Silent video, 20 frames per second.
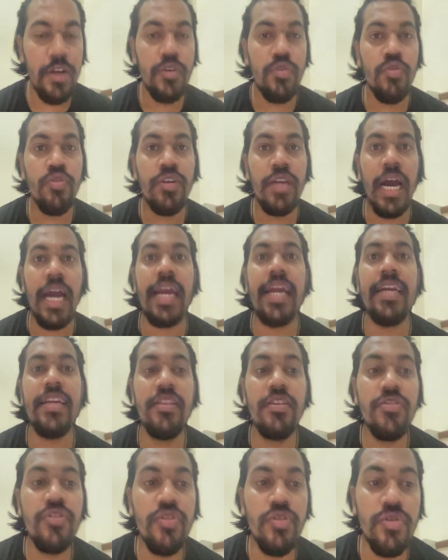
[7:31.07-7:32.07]
To target
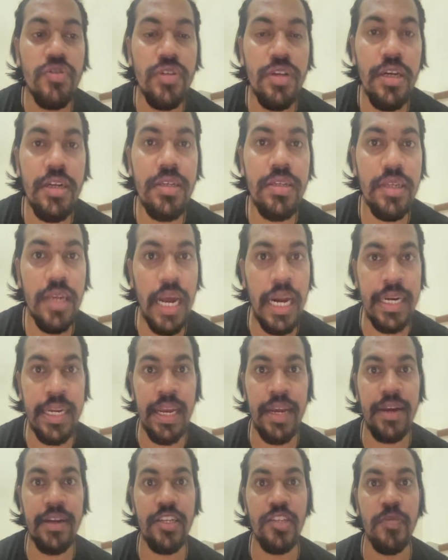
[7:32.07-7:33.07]
those users,
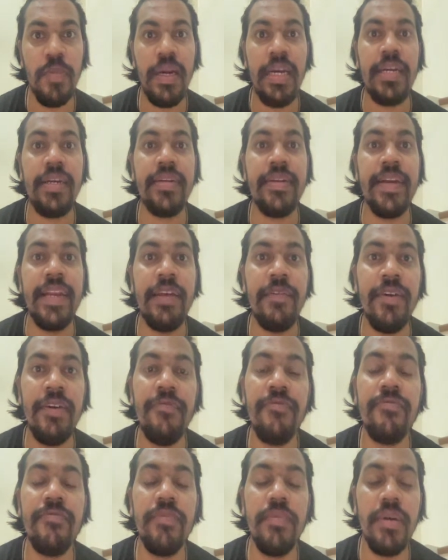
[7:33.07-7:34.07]
attackers might
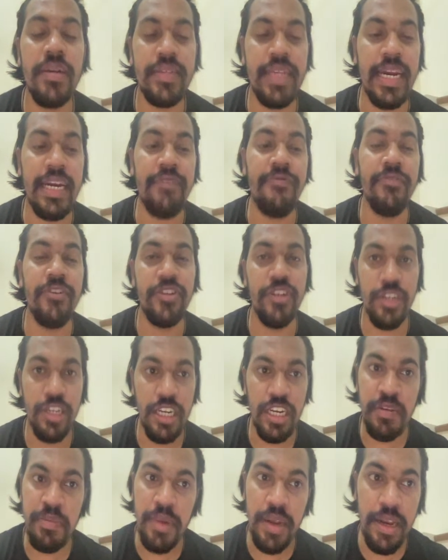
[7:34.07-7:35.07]
send a
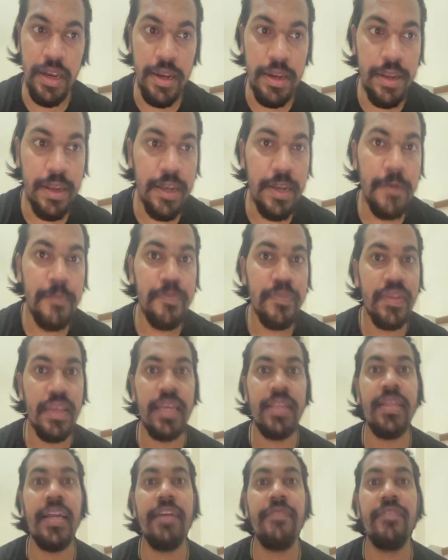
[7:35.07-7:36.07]
phishing email.
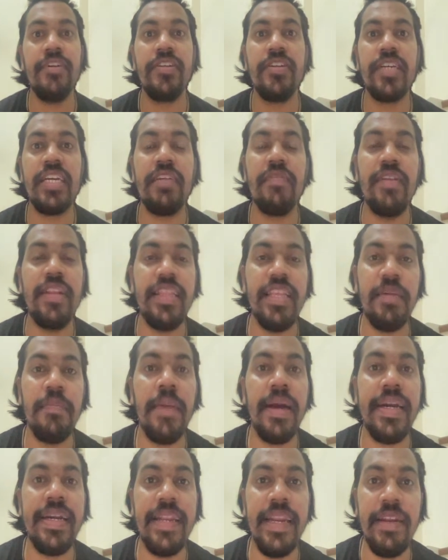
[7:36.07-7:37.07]
In that phishing email, they
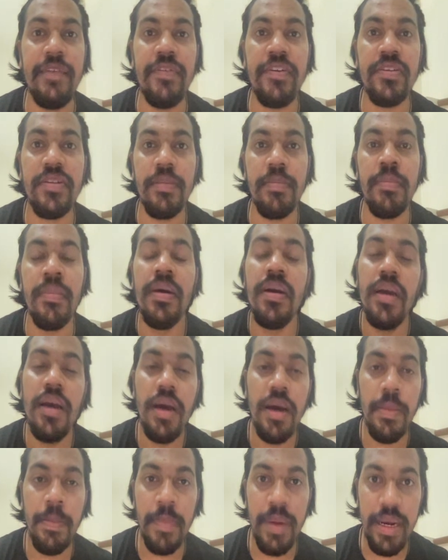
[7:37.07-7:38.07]
might deliver some
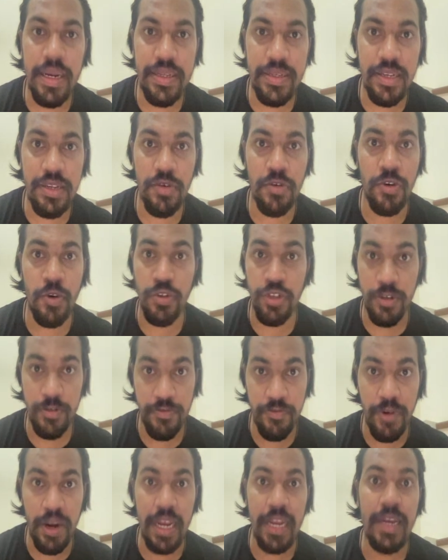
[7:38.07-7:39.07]
malicious or Trojan
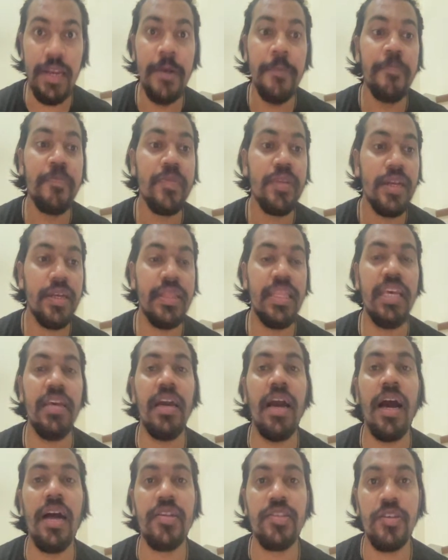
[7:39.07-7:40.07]
file. They
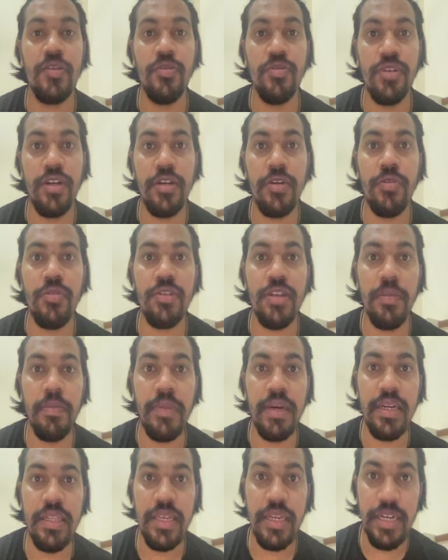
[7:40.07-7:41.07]
ask user to
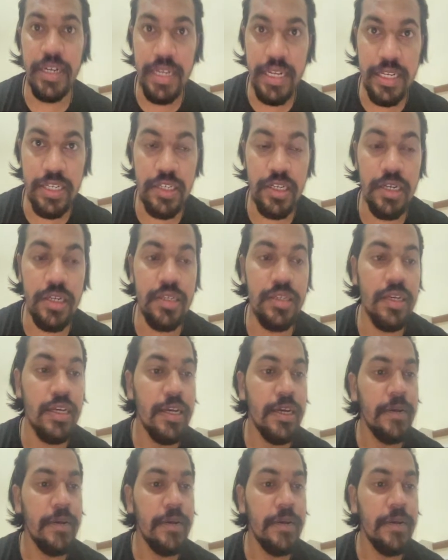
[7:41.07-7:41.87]
submit the credentials.